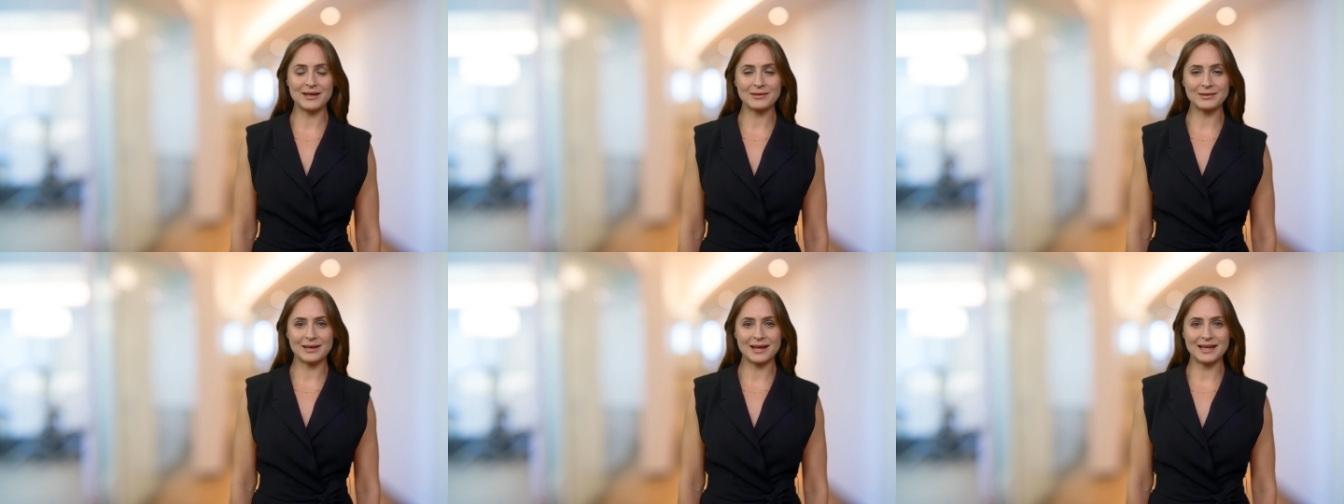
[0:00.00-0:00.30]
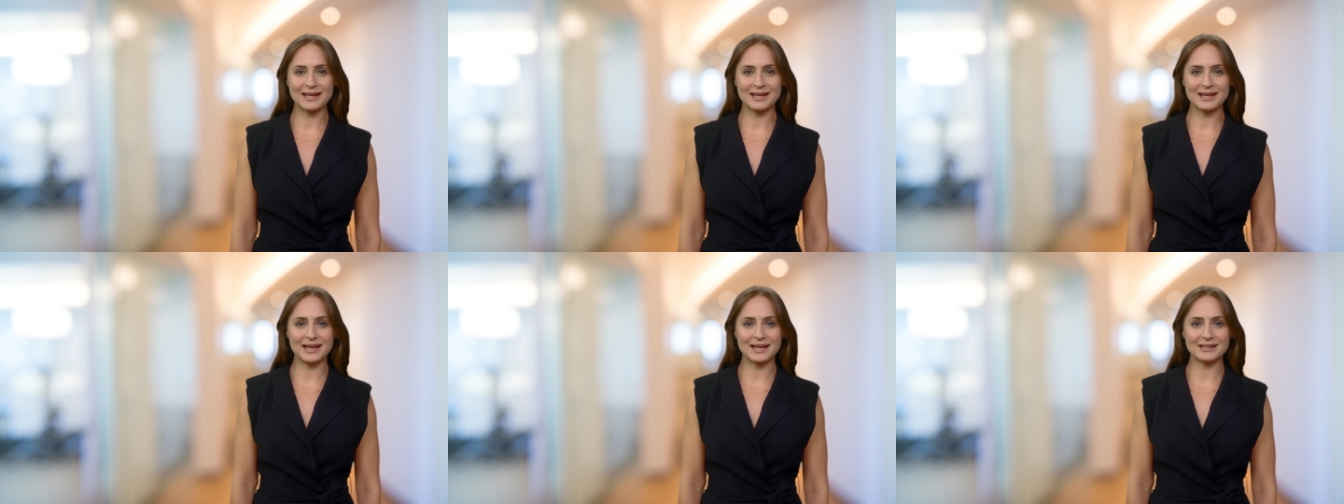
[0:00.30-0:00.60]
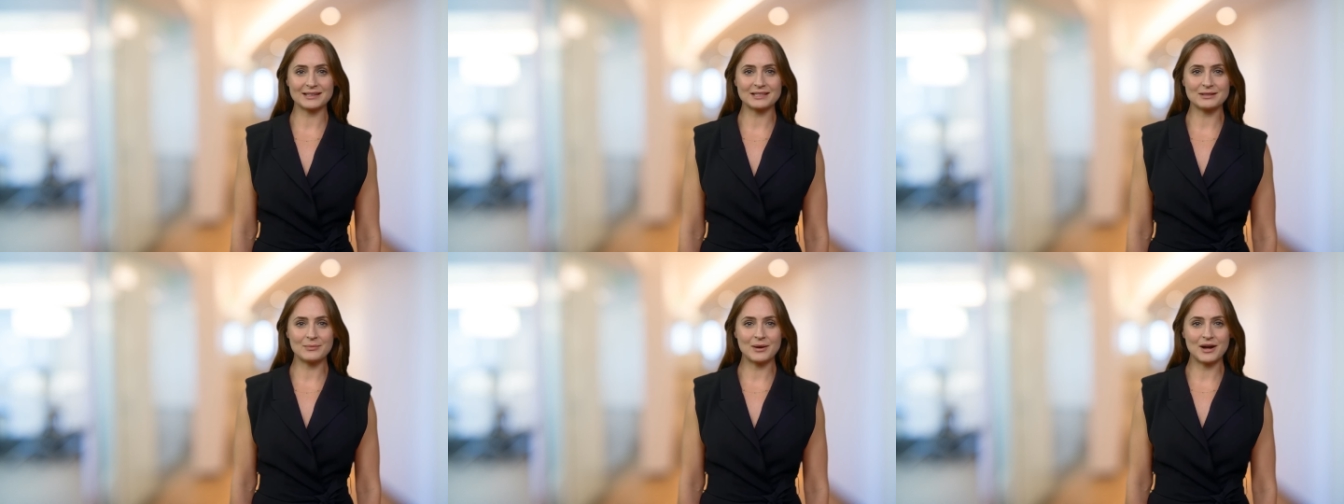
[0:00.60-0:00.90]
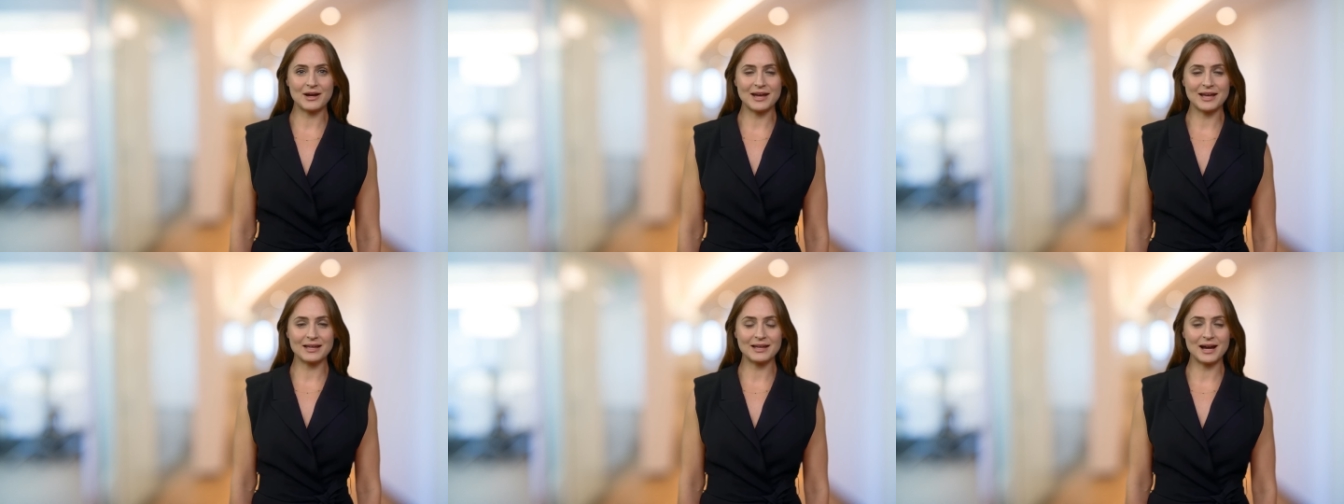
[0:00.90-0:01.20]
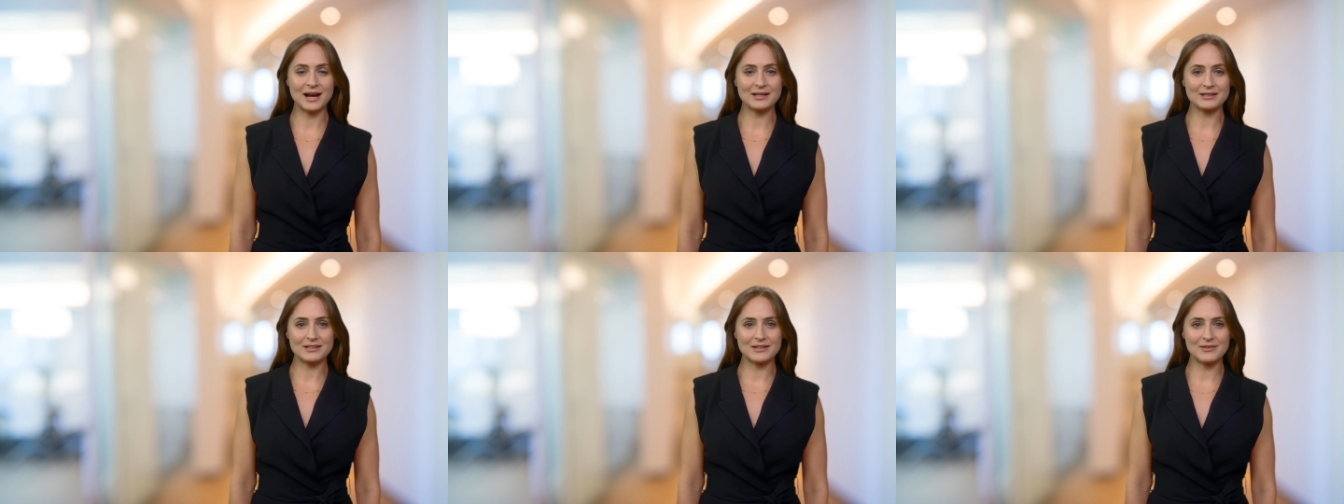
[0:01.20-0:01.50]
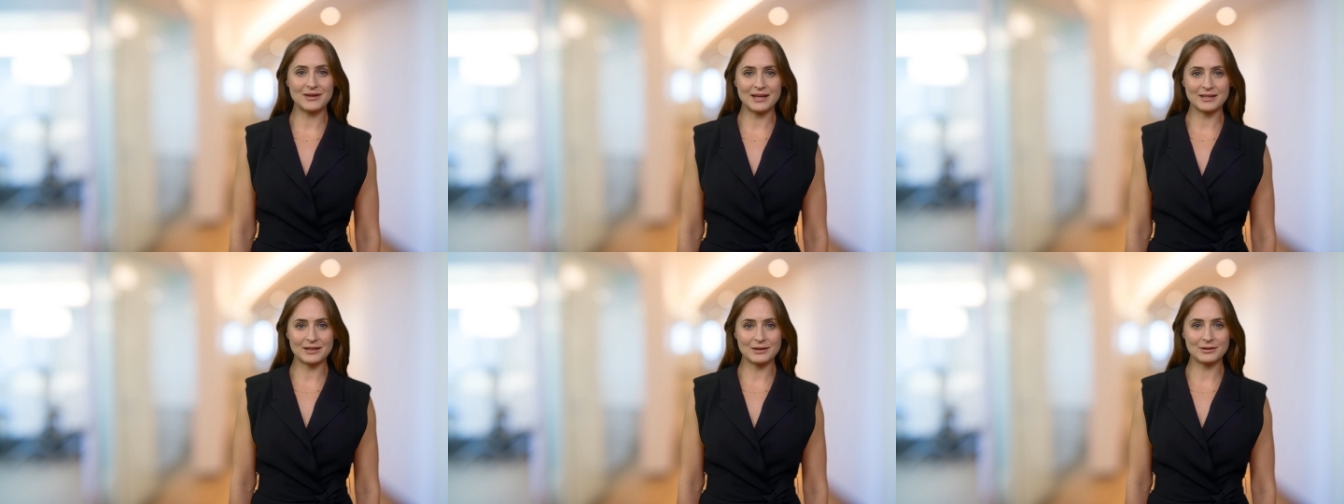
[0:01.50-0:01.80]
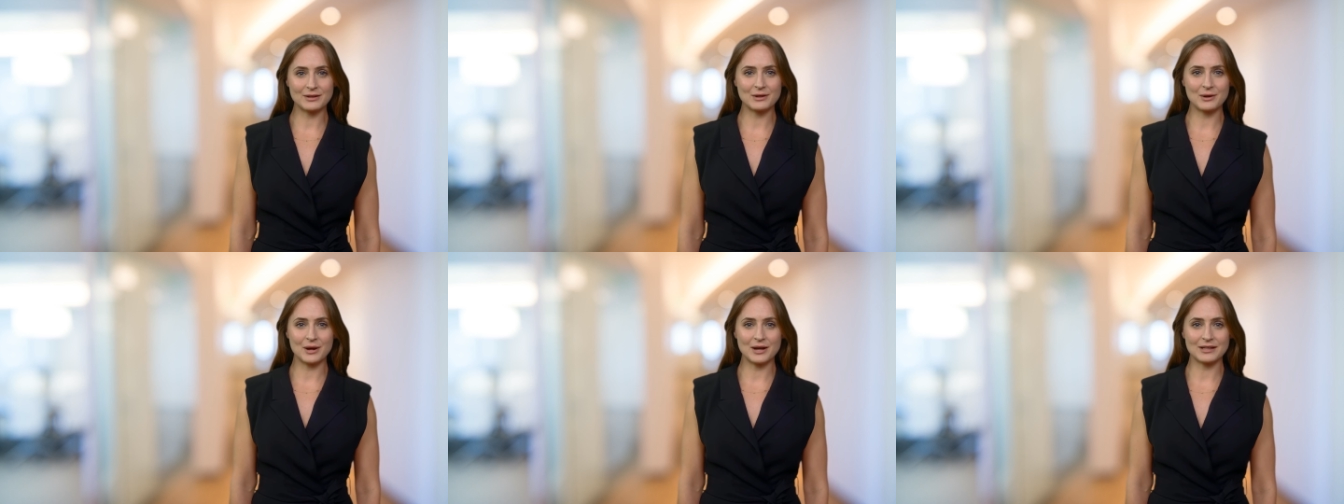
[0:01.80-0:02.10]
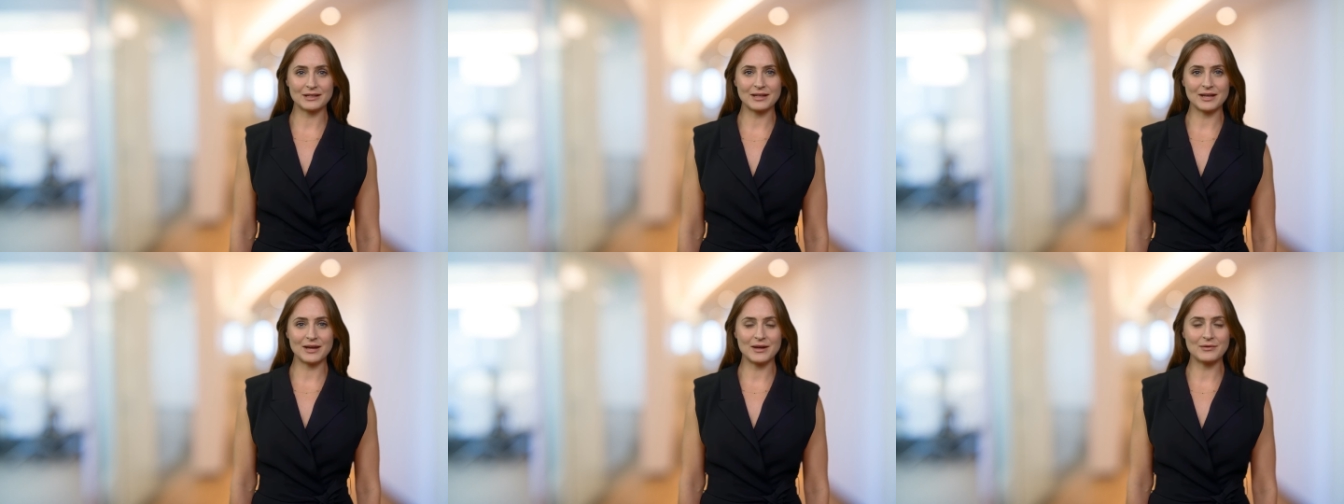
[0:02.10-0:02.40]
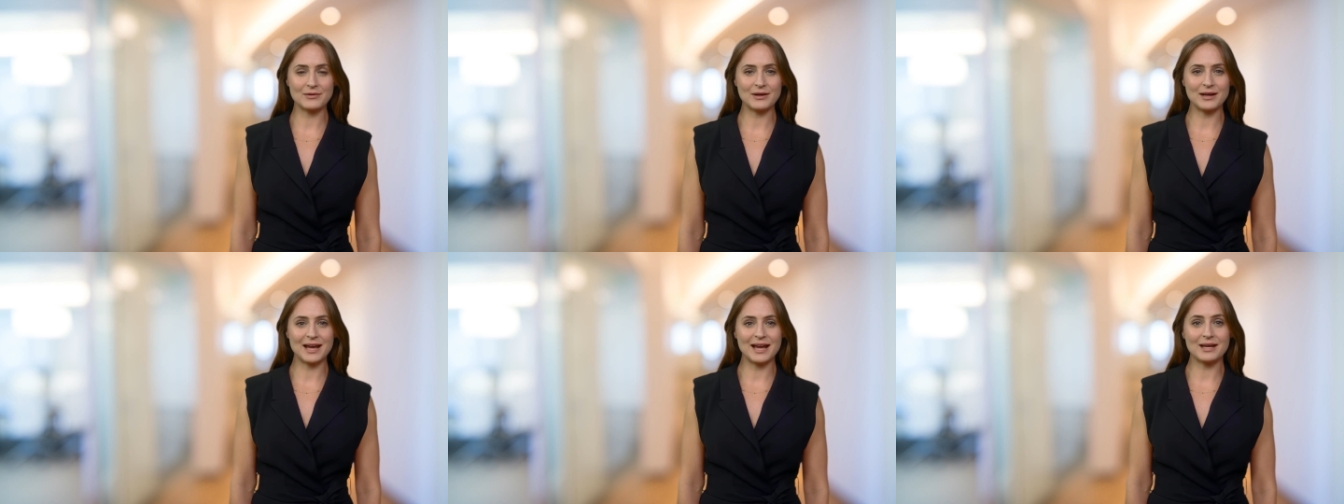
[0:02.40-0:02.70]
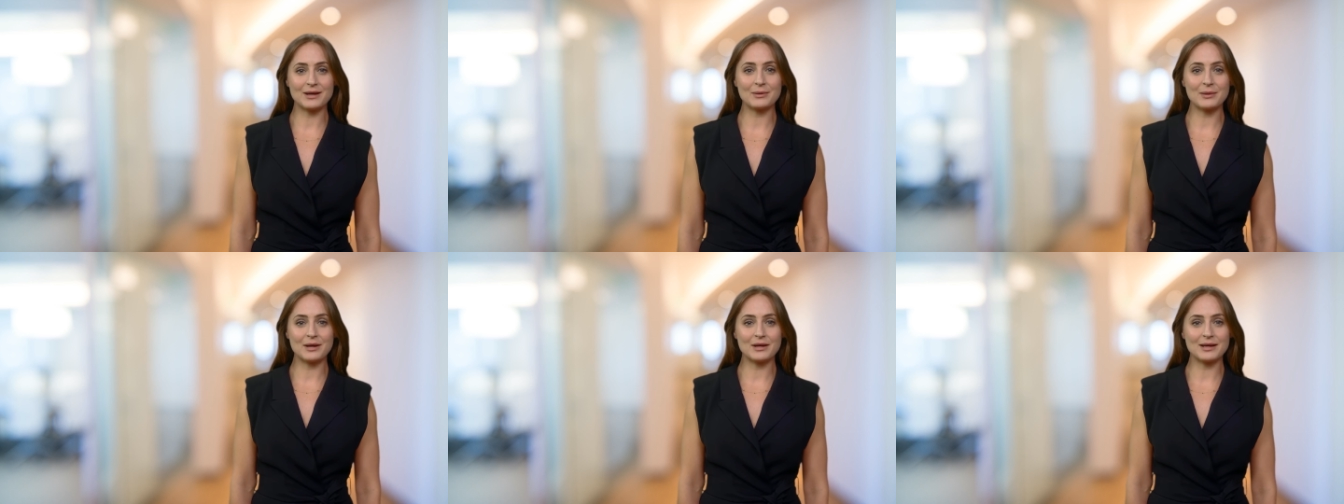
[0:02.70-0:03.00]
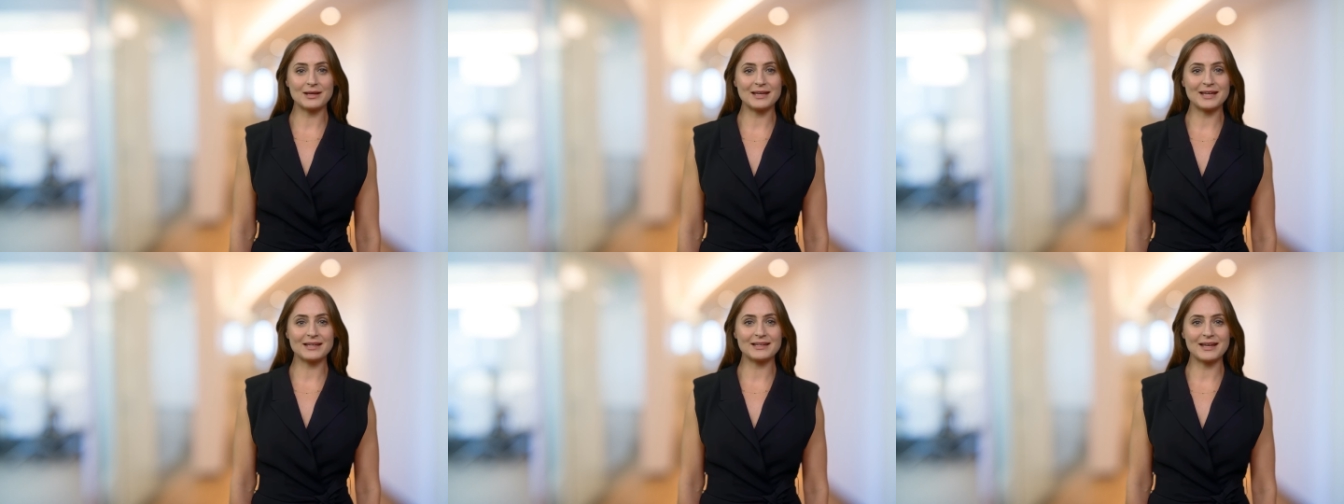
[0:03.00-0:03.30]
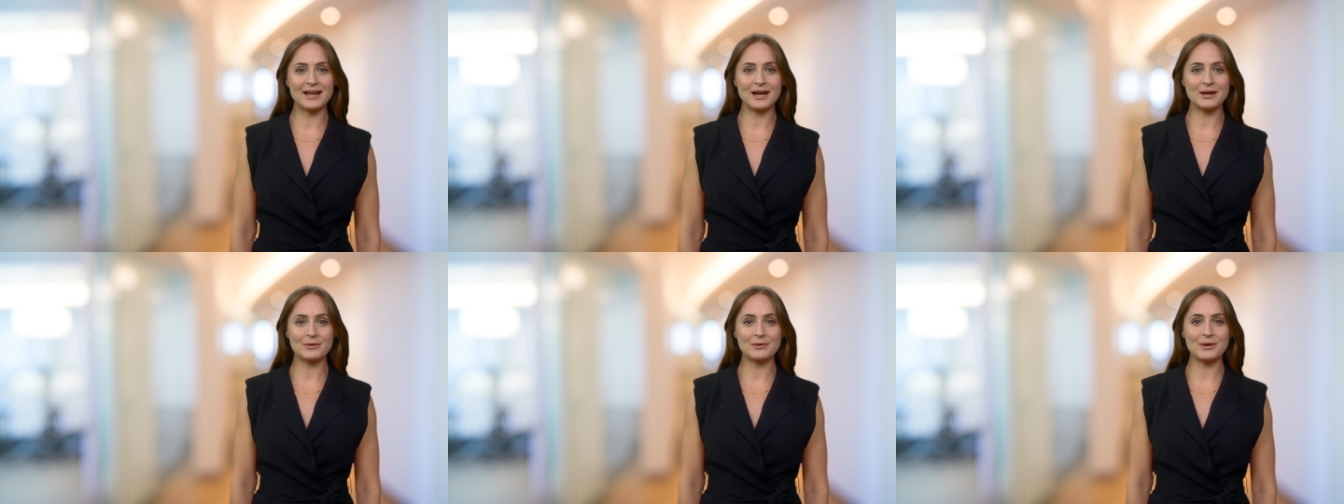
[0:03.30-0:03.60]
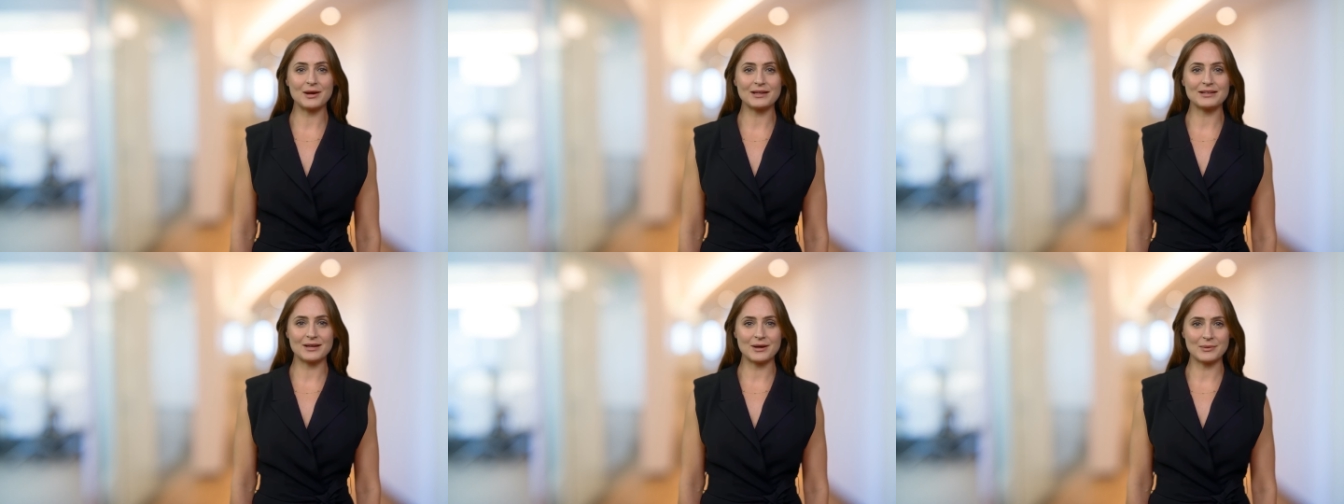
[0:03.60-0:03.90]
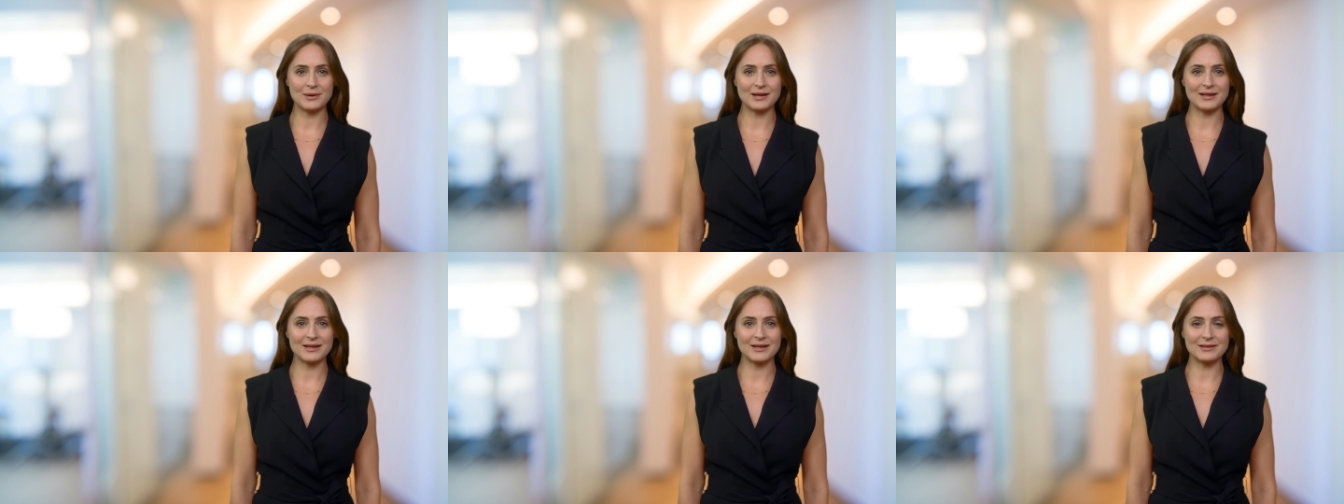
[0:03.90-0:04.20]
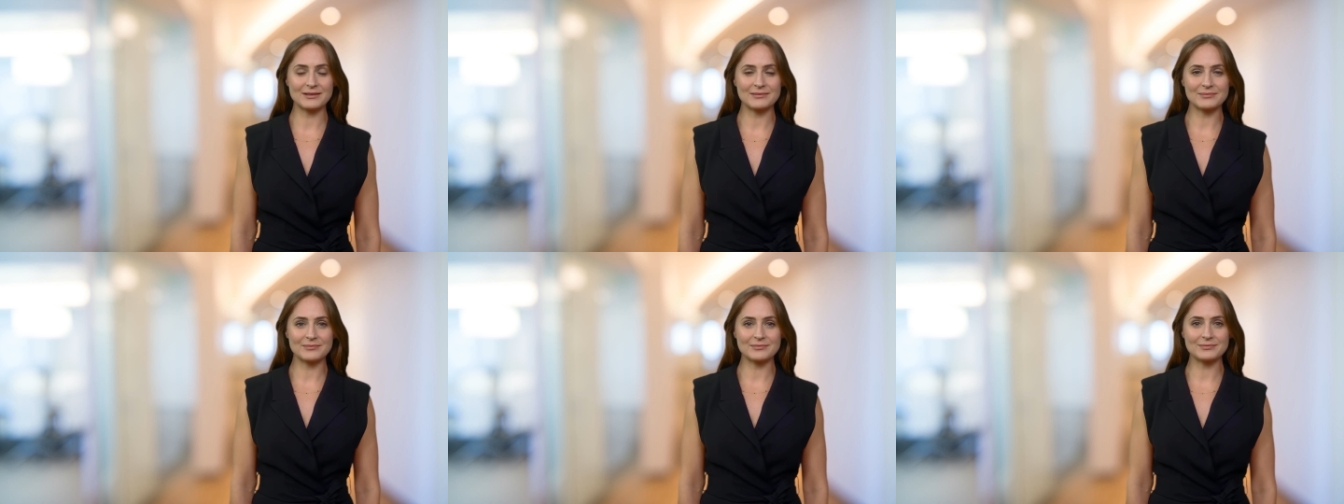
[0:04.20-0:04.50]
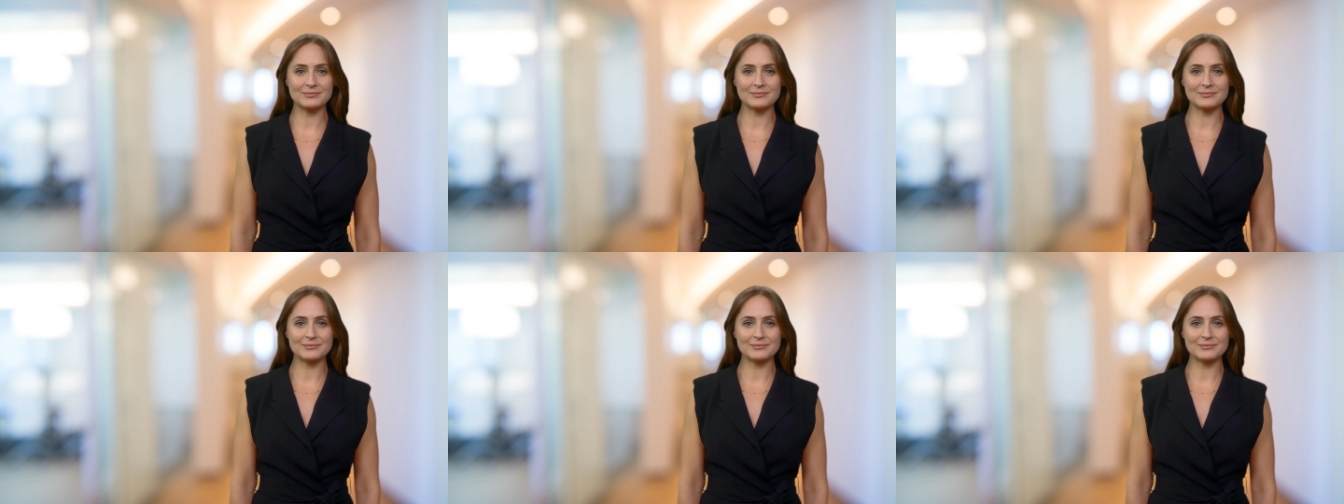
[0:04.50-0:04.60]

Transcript: making it a smart and cost-effective choice for anyone looking to upgrade their windows.